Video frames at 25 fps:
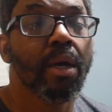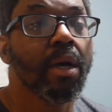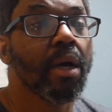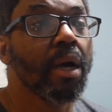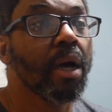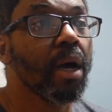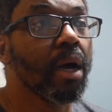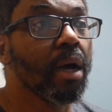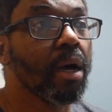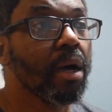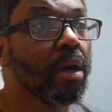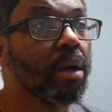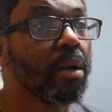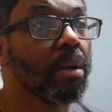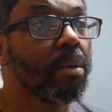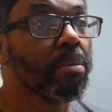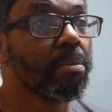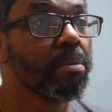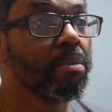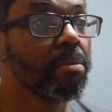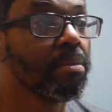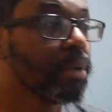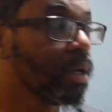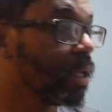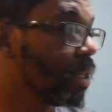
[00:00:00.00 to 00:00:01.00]

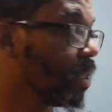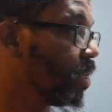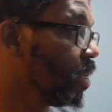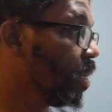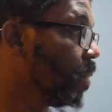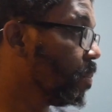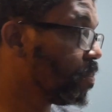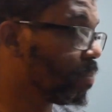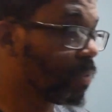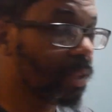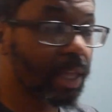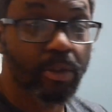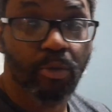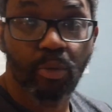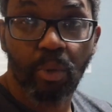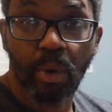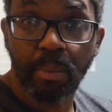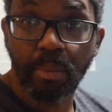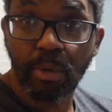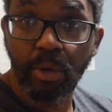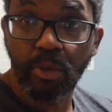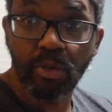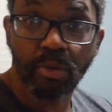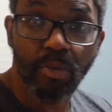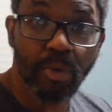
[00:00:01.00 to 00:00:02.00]
But yep, that's what I'm
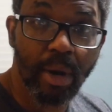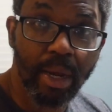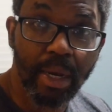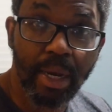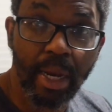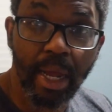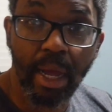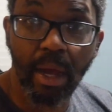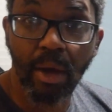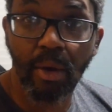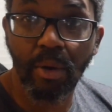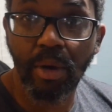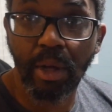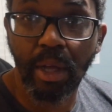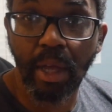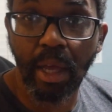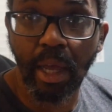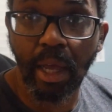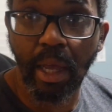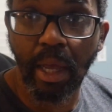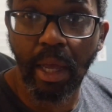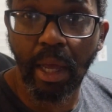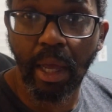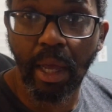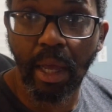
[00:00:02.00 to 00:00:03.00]
using right now.
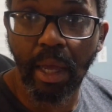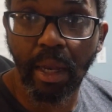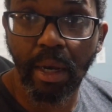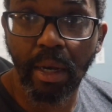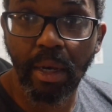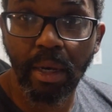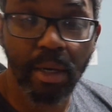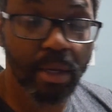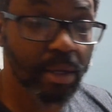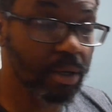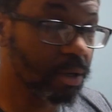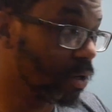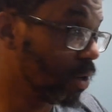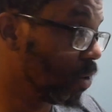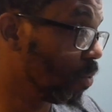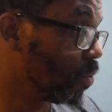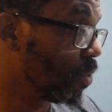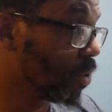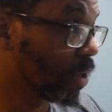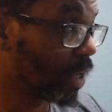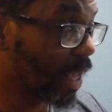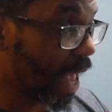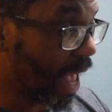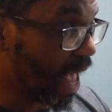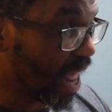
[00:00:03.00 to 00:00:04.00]
And,
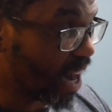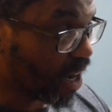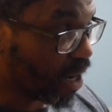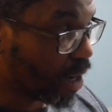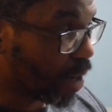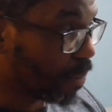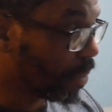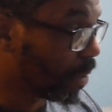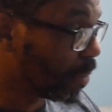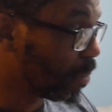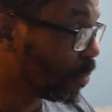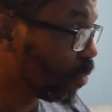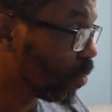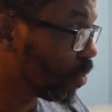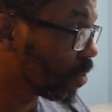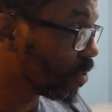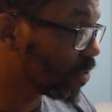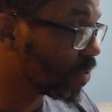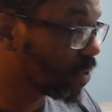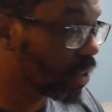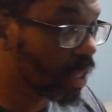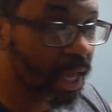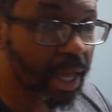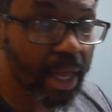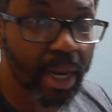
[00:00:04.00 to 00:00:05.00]
we'll add a couple more to
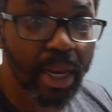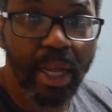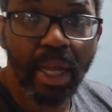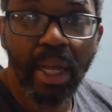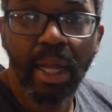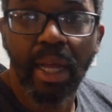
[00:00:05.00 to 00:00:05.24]
that.